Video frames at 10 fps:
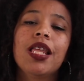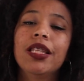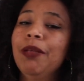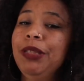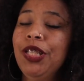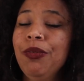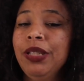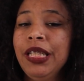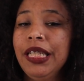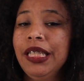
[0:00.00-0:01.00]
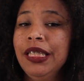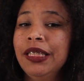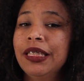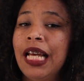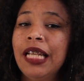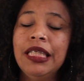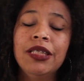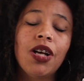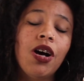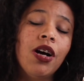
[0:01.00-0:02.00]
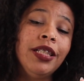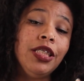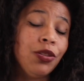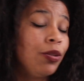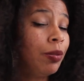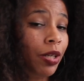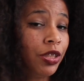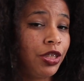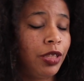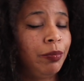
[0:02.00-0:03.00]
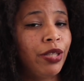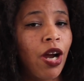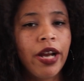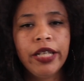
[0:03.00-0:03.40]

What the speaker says: Let me know what it is that is on your March TBR.